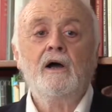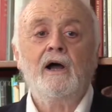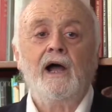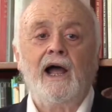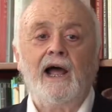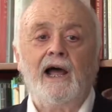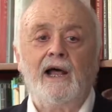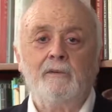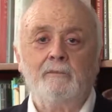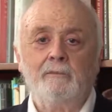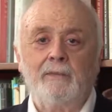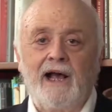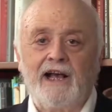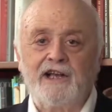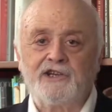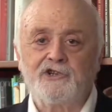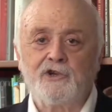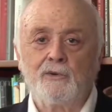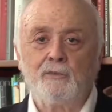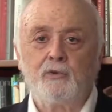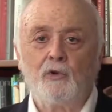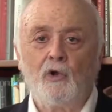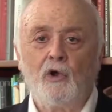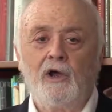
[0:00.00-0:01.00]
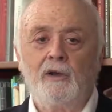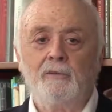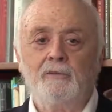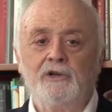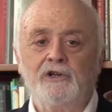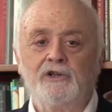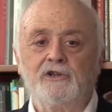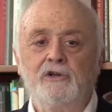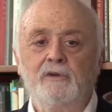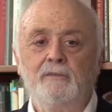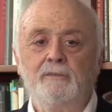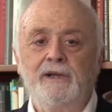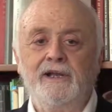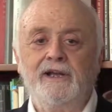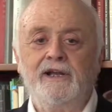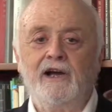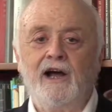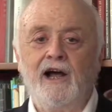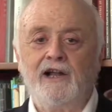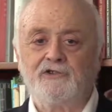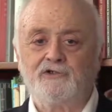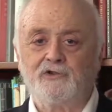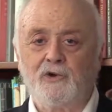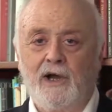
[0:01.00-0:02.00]
and mass deployment could be
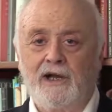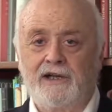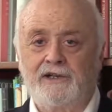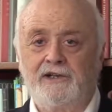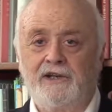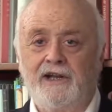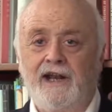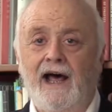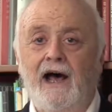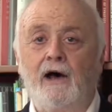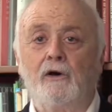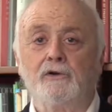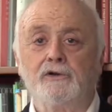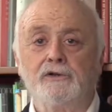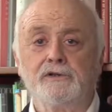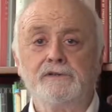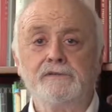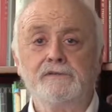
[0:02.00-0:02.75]
contracted out.